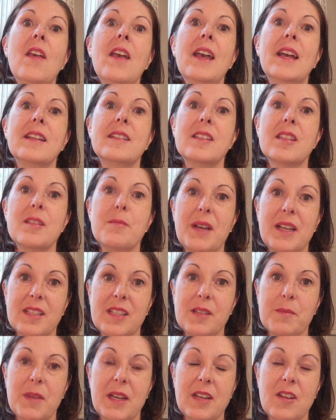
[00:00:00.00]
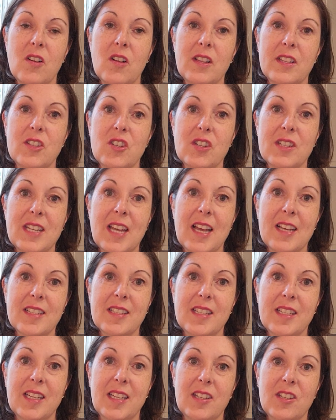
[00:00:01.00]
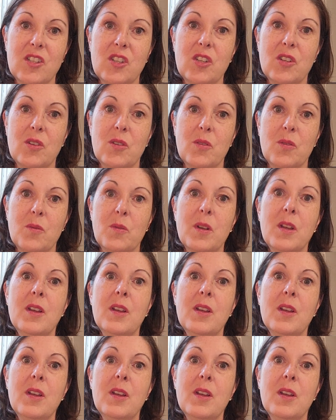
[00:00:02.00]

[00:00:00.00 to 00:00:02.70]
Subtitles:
and to the best of my knowledge, attesting to